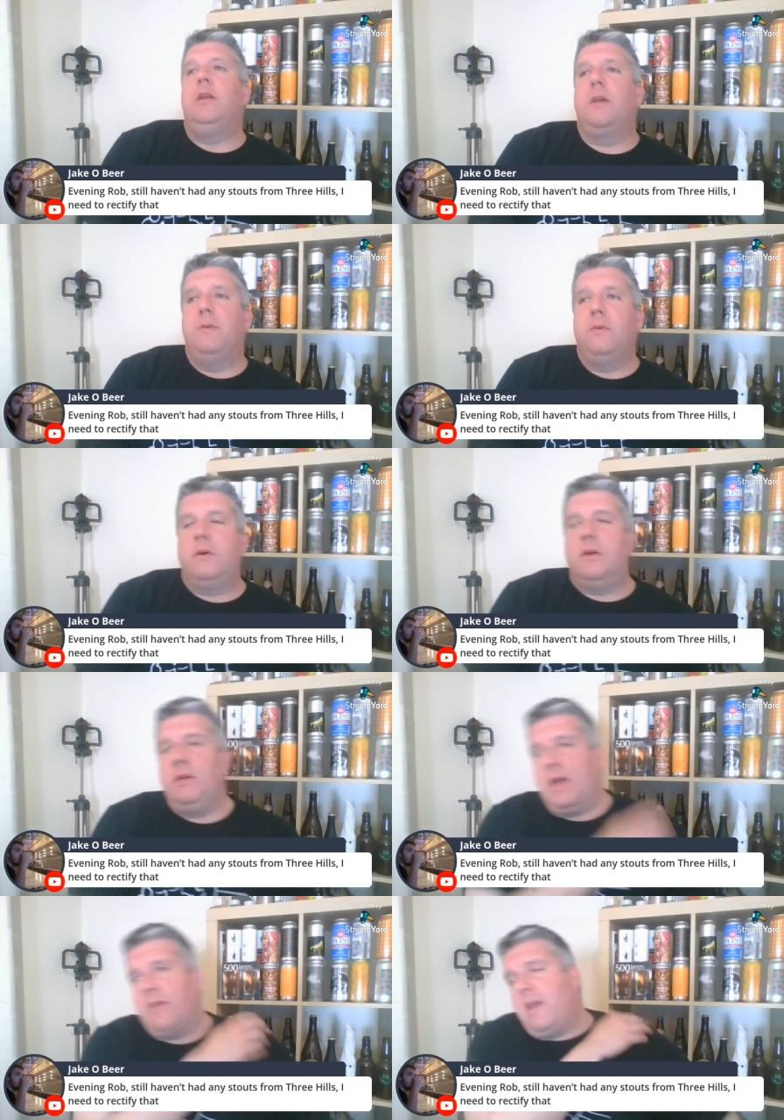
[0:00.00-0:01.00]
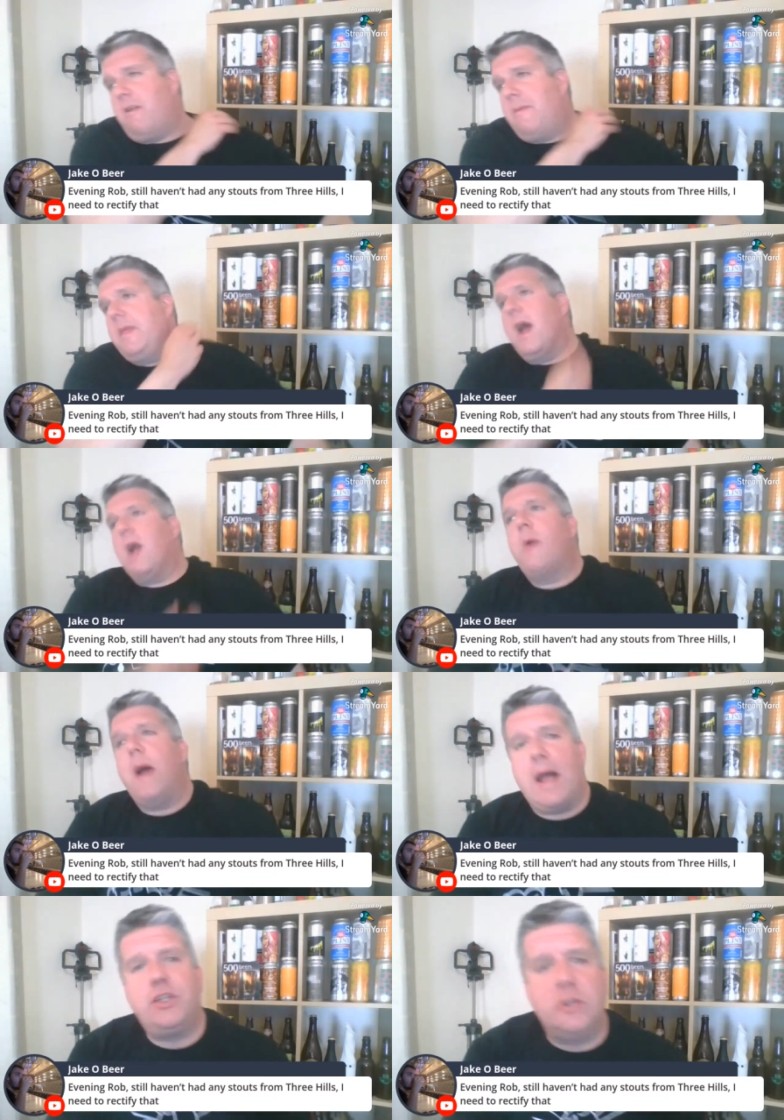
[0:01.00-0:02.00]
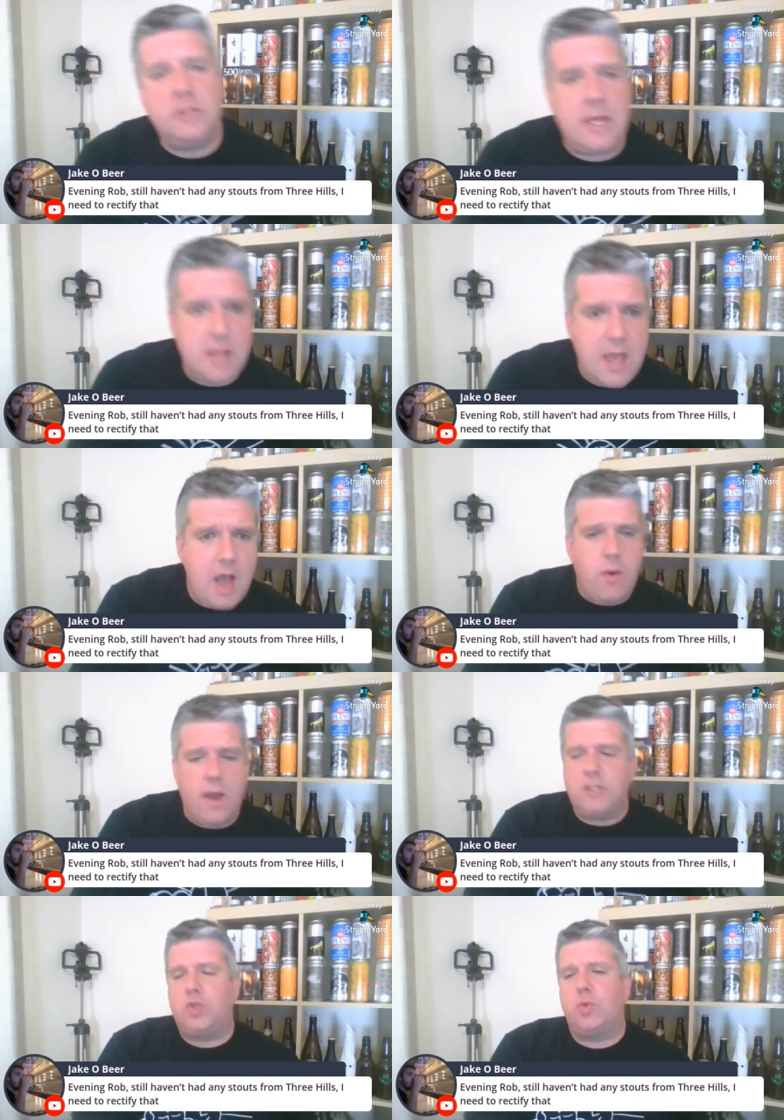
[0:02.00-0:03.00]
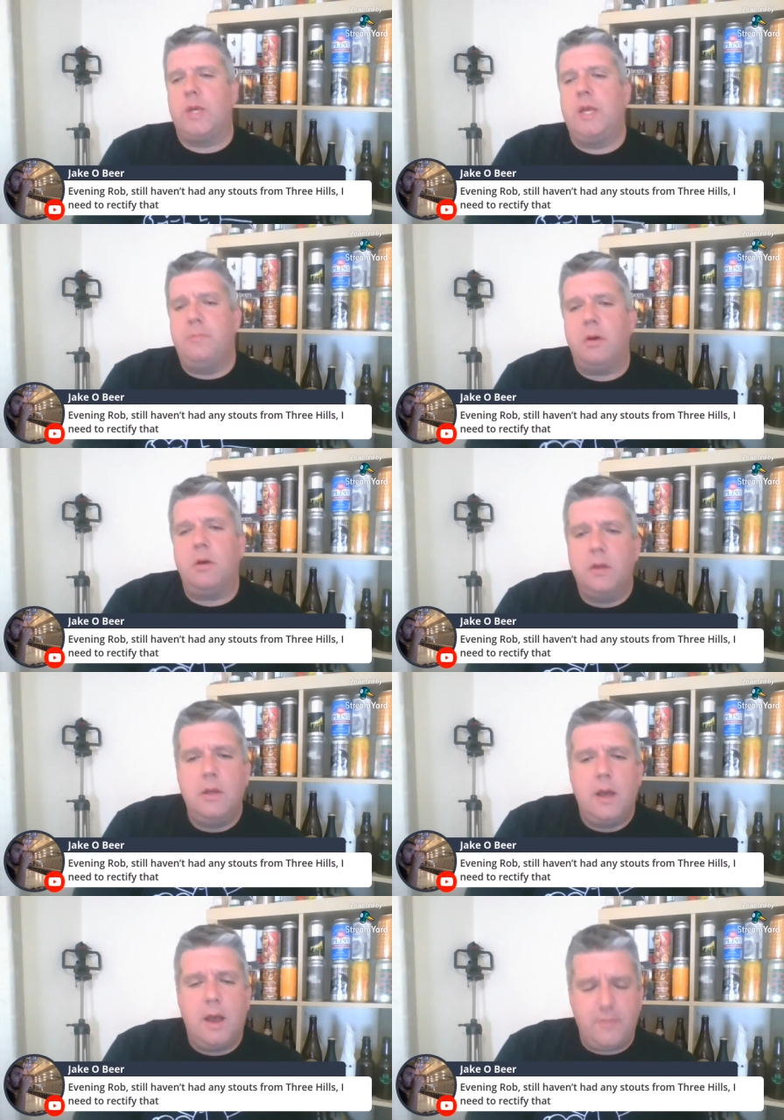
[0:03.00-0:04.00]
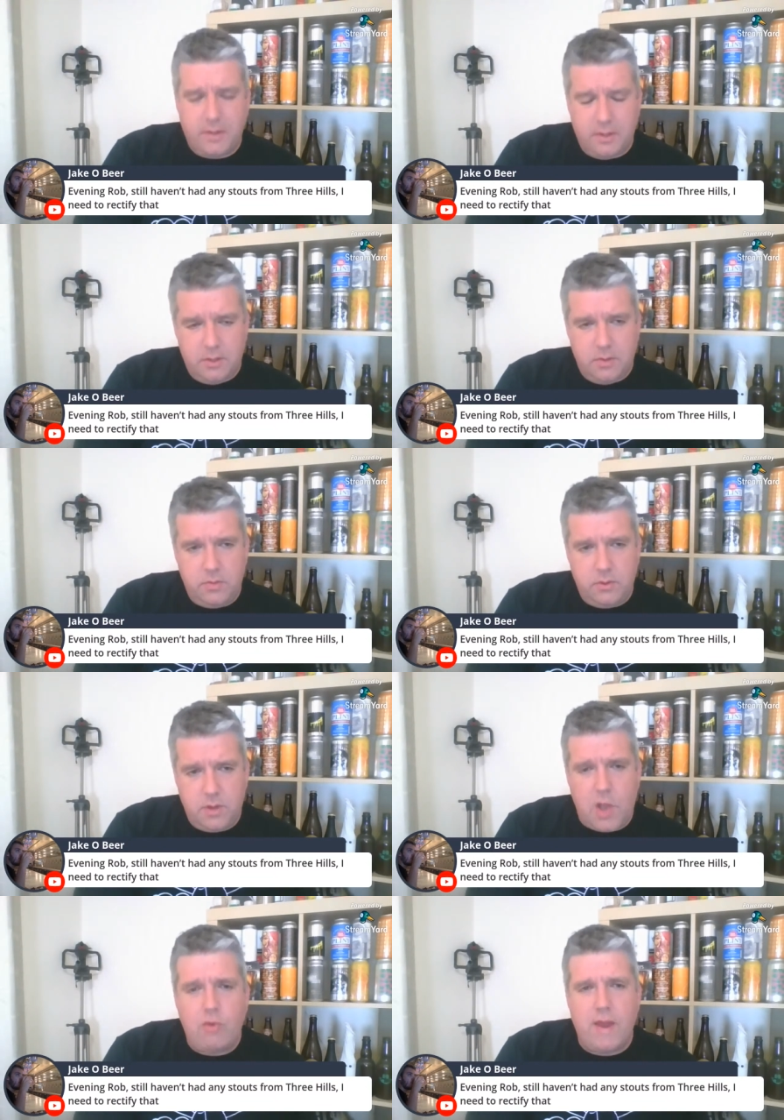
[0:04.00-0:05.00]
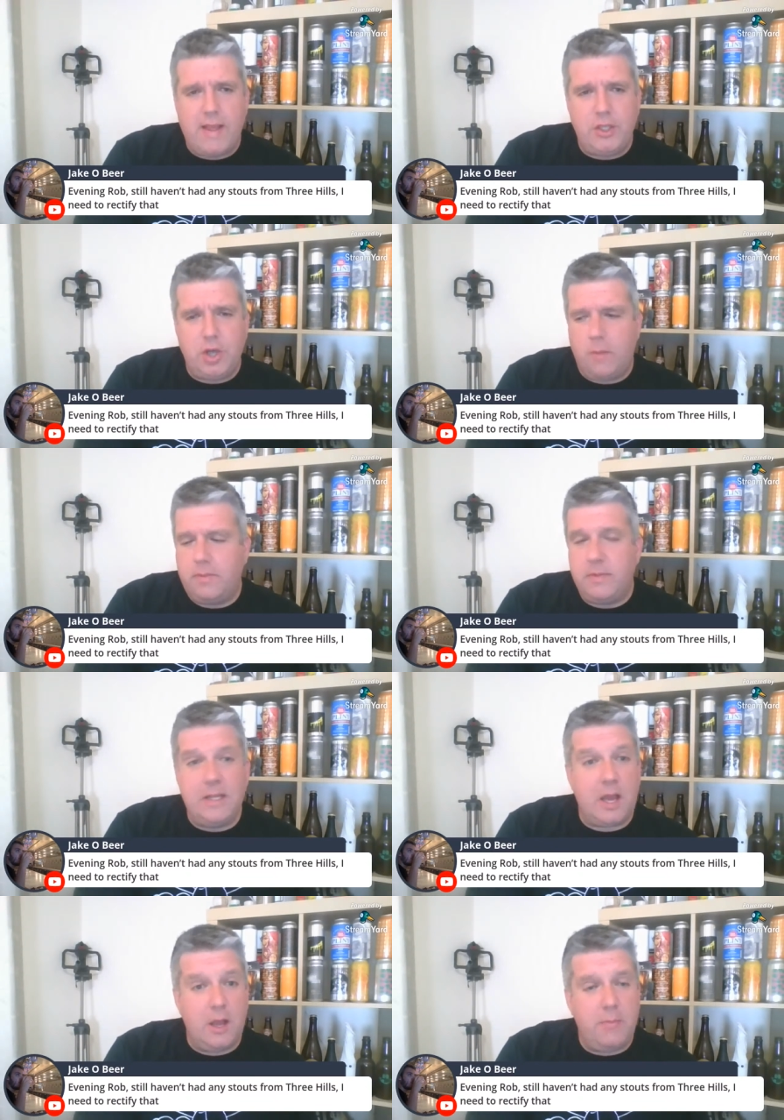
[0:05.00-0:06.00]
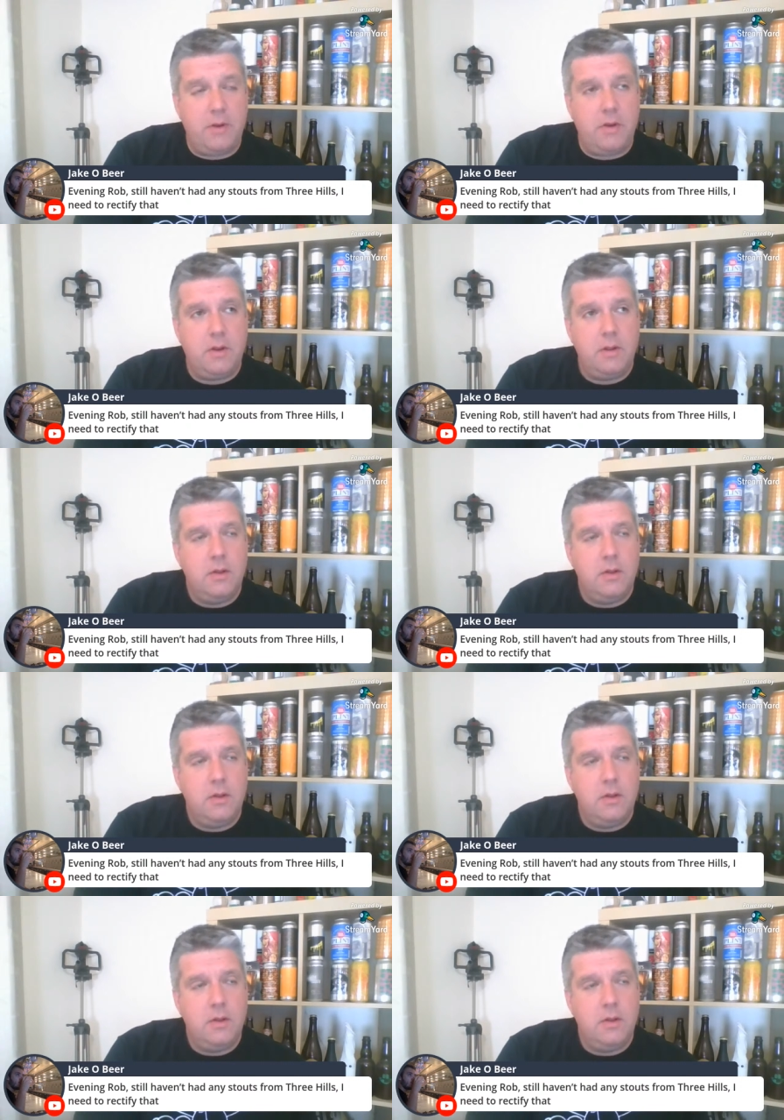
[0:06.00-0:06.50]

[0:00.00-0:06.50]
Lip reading: You do. Yeah, they are quite adjunct-y. They are quite sweet, but I think they do a great job. I hope you...